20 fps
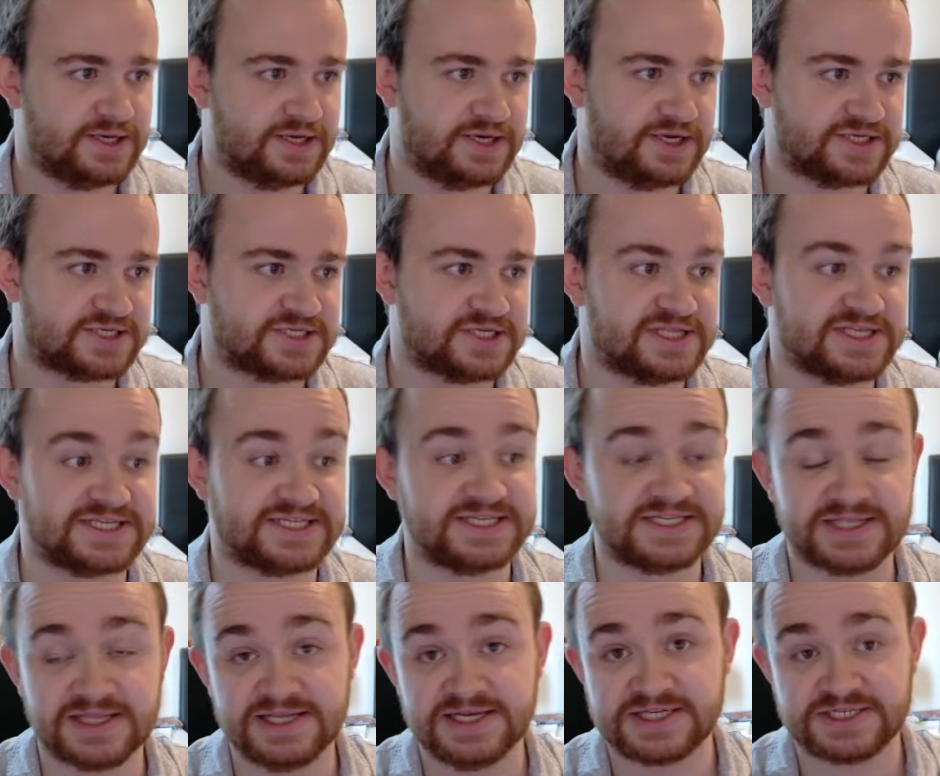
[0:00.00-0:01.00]
So this
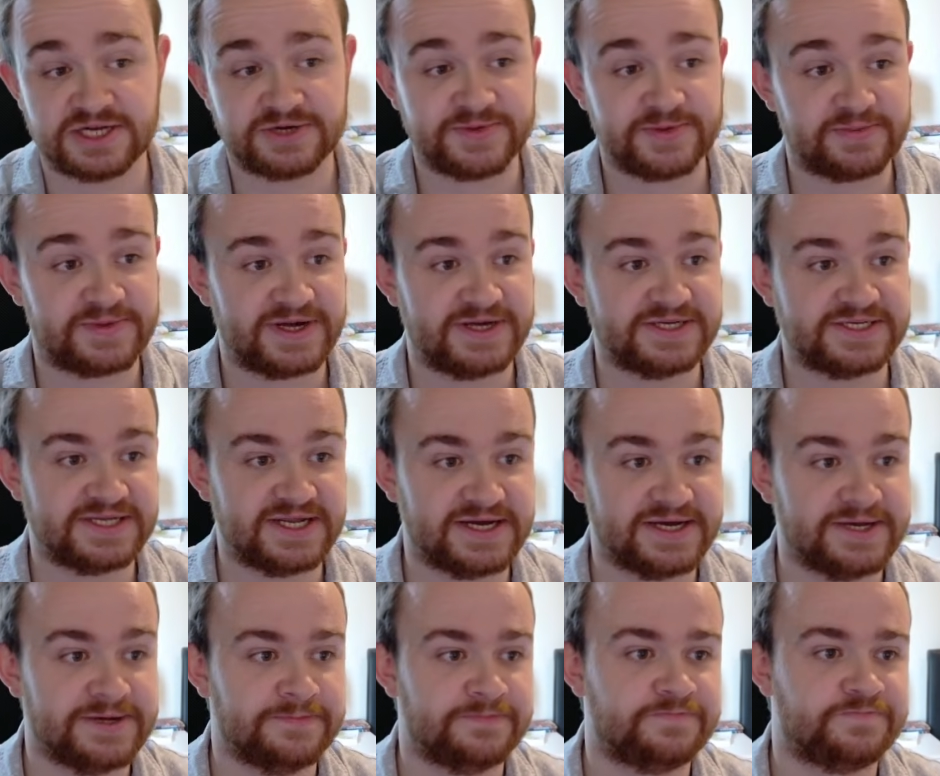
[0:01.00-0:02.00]
is the list that I've been playing
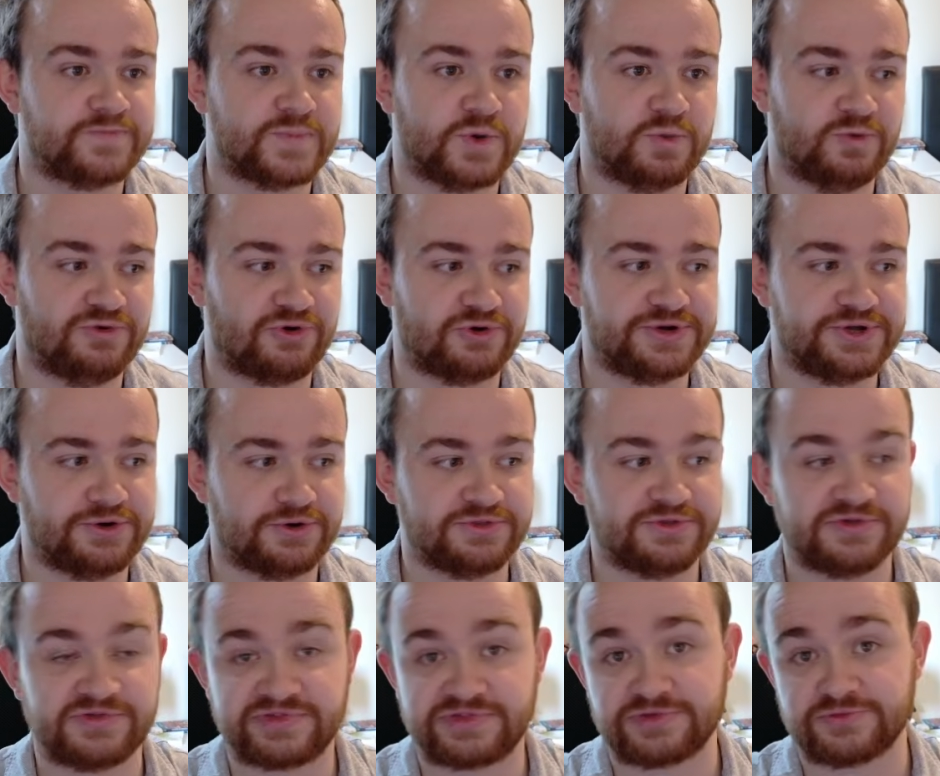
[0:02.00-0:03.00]
today. We're only on
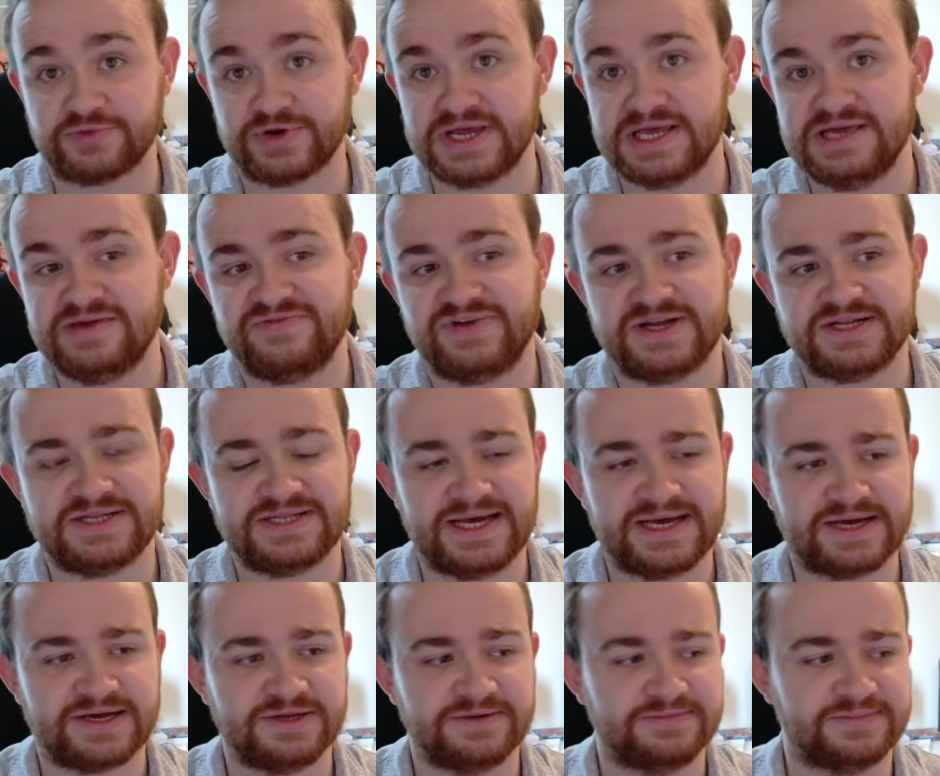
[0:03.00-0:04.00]
3
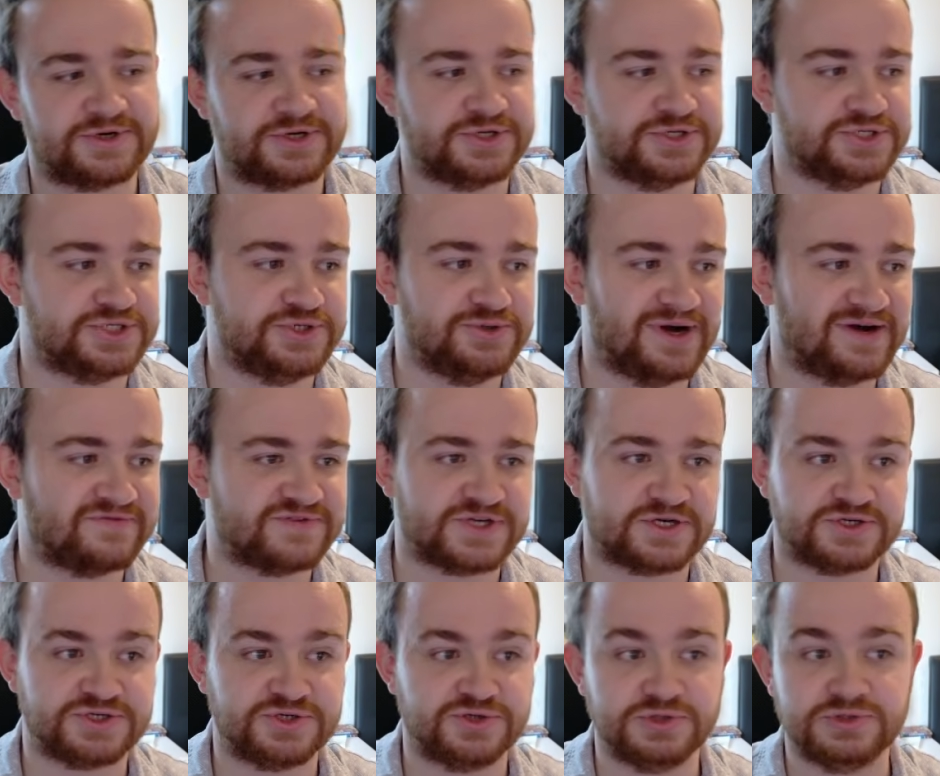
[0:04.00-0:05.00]
Decken because you have
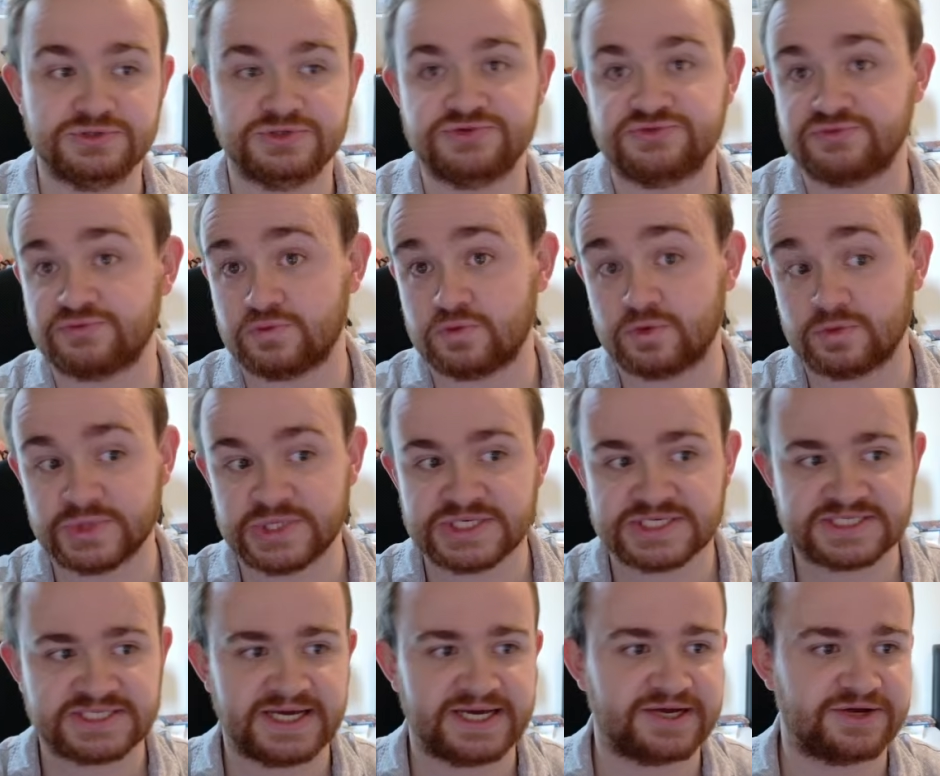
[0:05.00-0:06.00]
such a good draw with
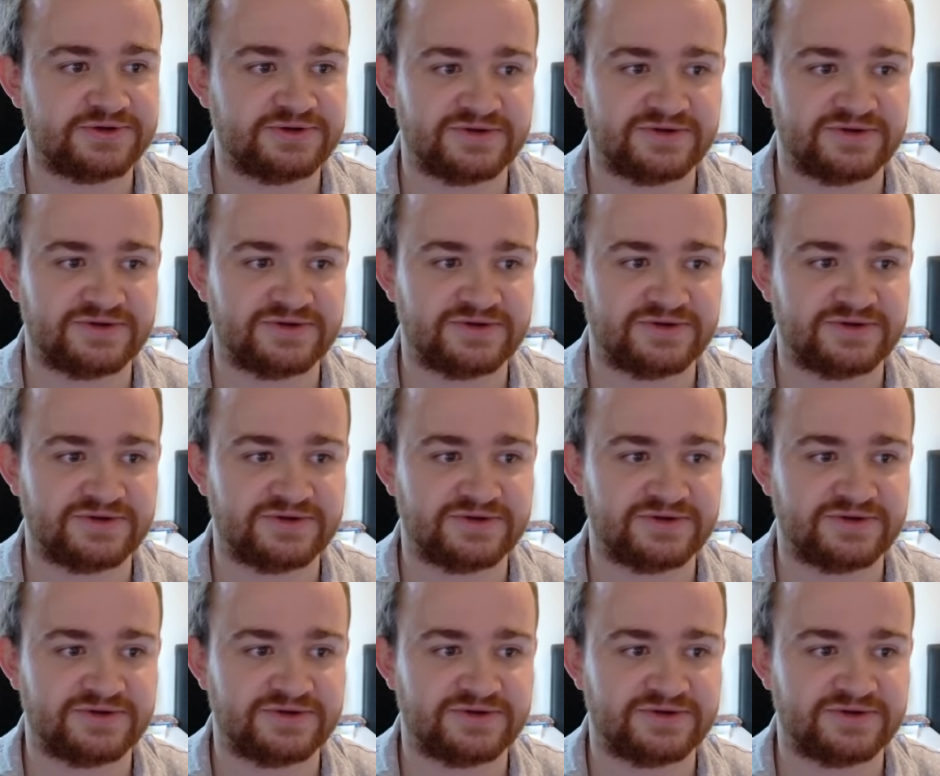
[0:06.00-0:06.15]
this deck.